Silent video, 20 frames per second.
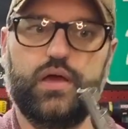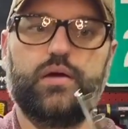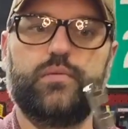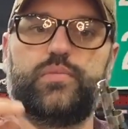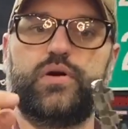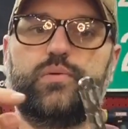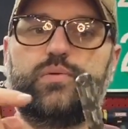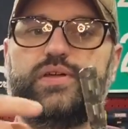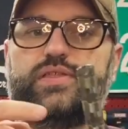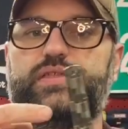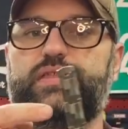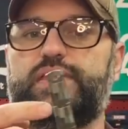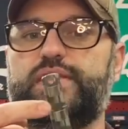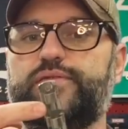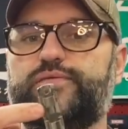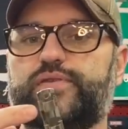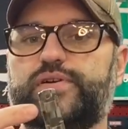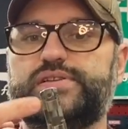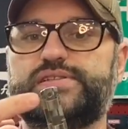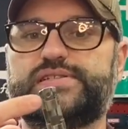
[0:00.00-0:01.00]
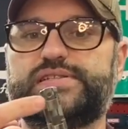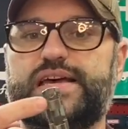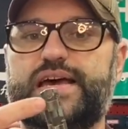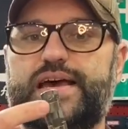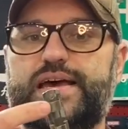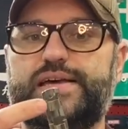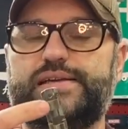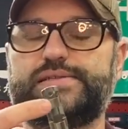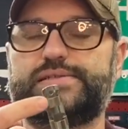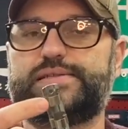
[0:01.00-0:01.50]
but with different
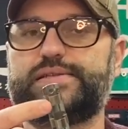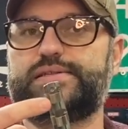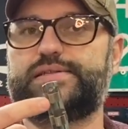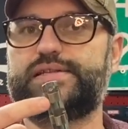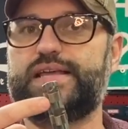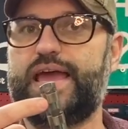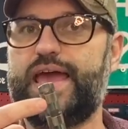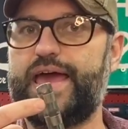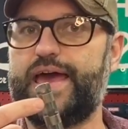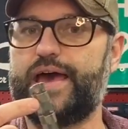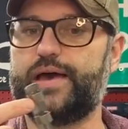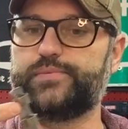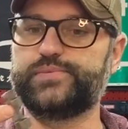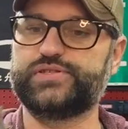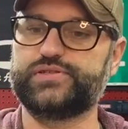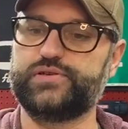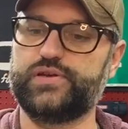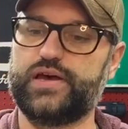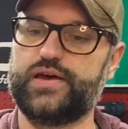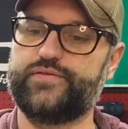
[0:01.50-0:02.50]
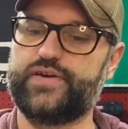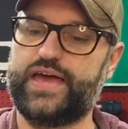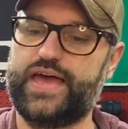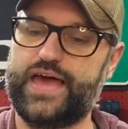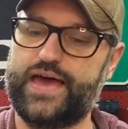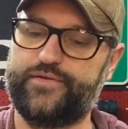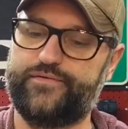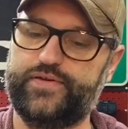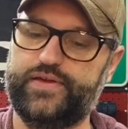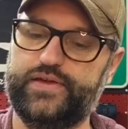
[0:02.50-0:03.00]
sized tabs. So you'll have a
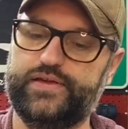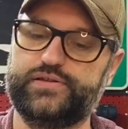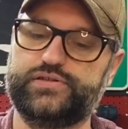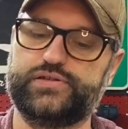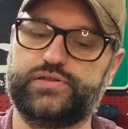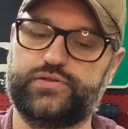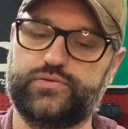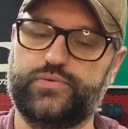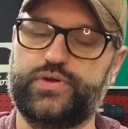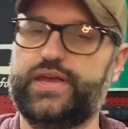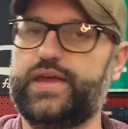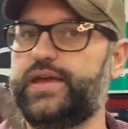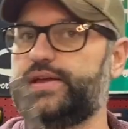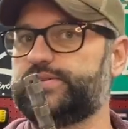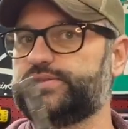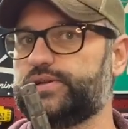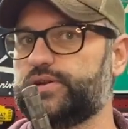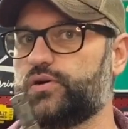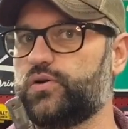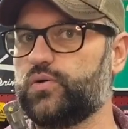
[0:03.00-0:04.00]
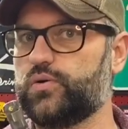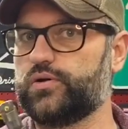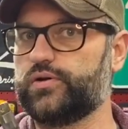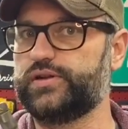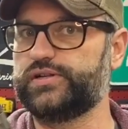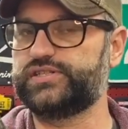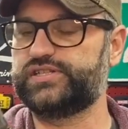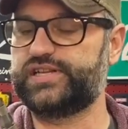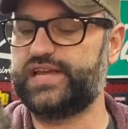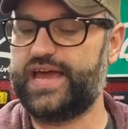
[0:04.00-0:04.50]
half inch, a three eighths, and a quarter
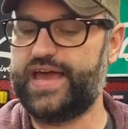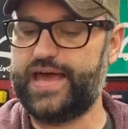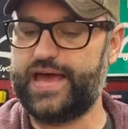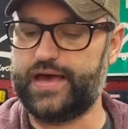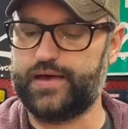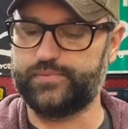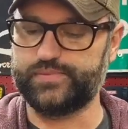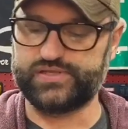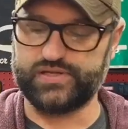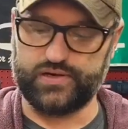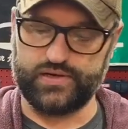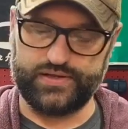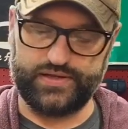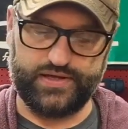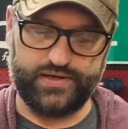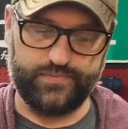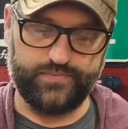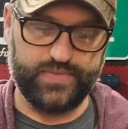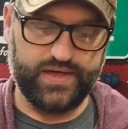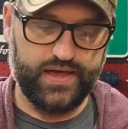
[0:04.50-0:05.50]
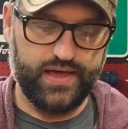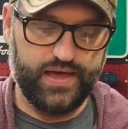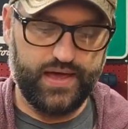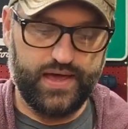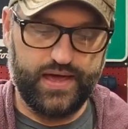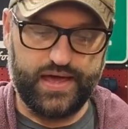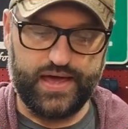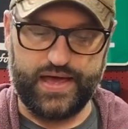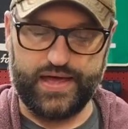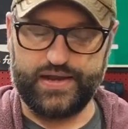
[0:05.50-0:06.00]
inch tabs on them.
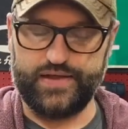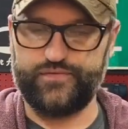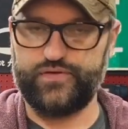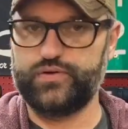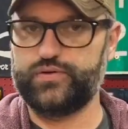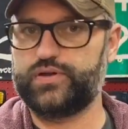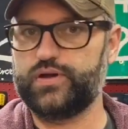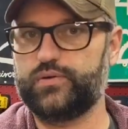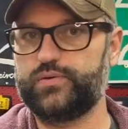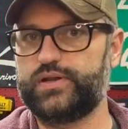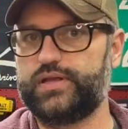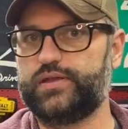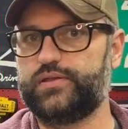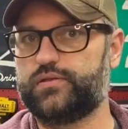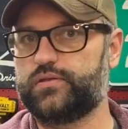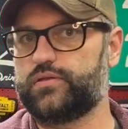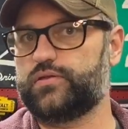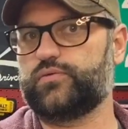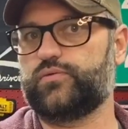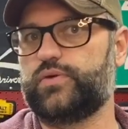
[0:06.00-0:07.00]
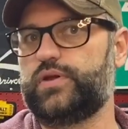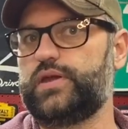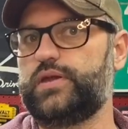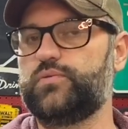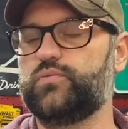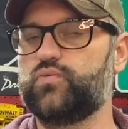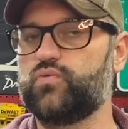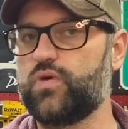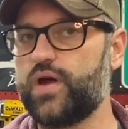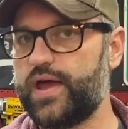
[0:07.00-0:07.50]
And if you don't need three
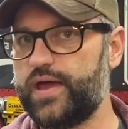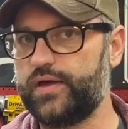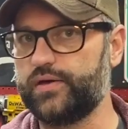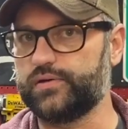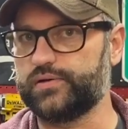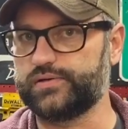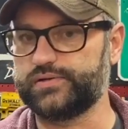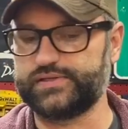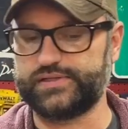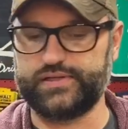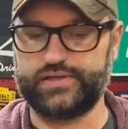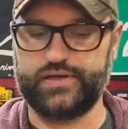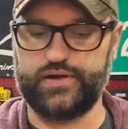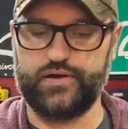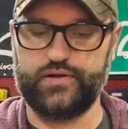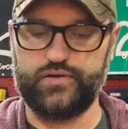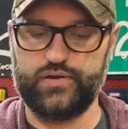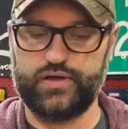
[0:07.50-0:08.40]
rails in there, you